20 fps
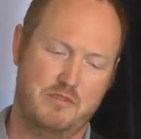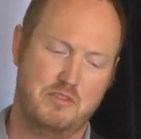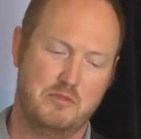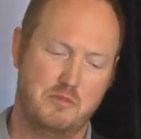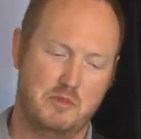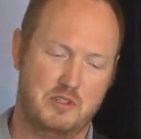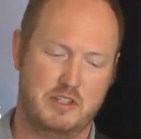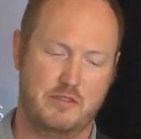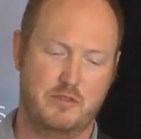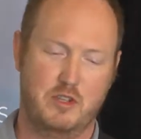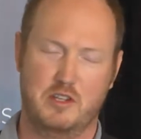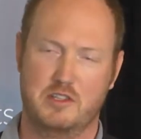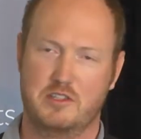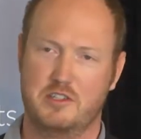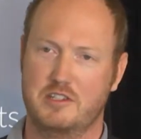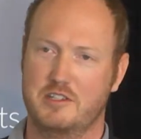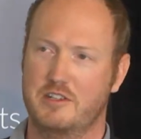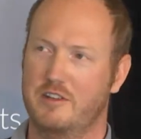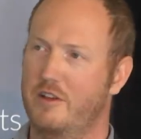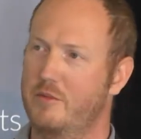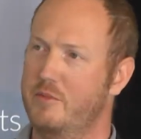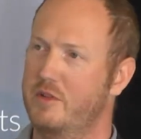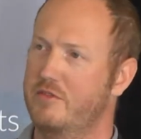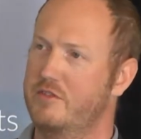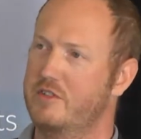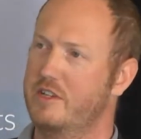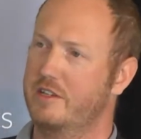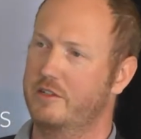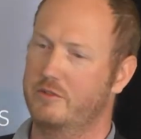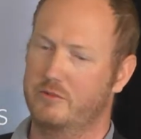want to give you a slight bit of
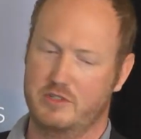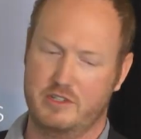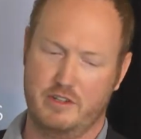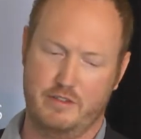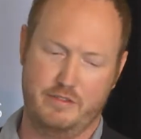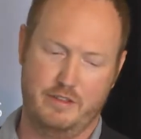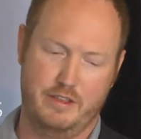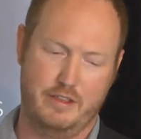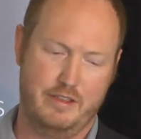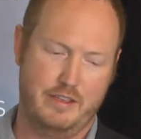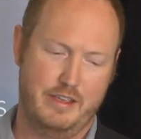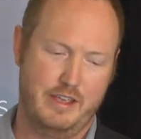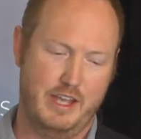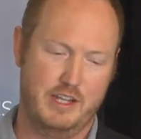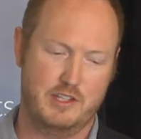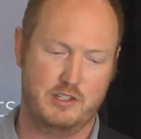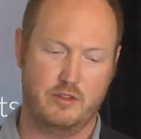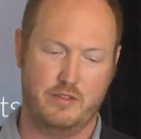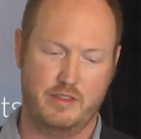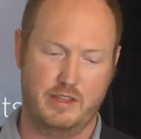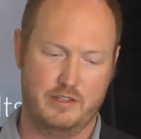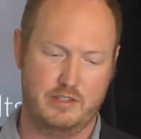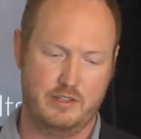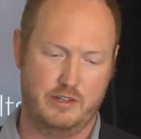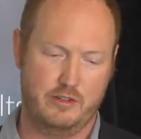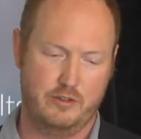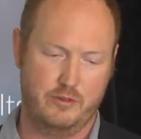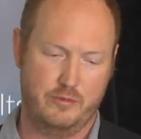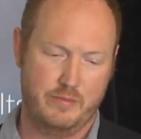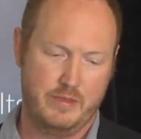technical stuff here. It's not that
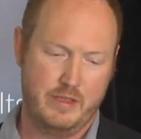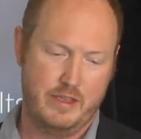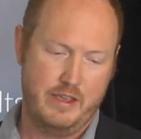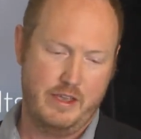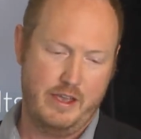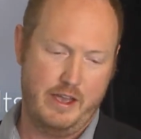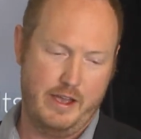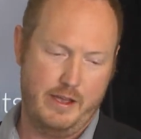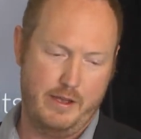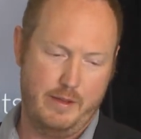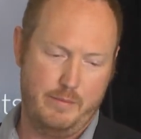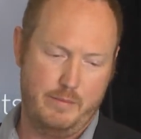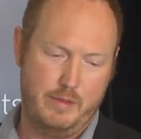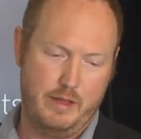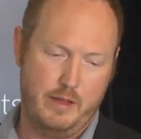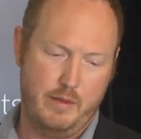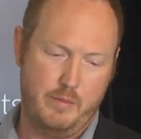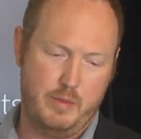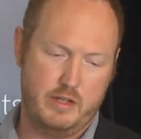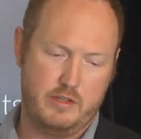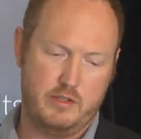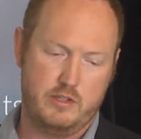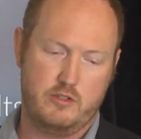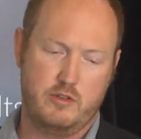technical. But it's a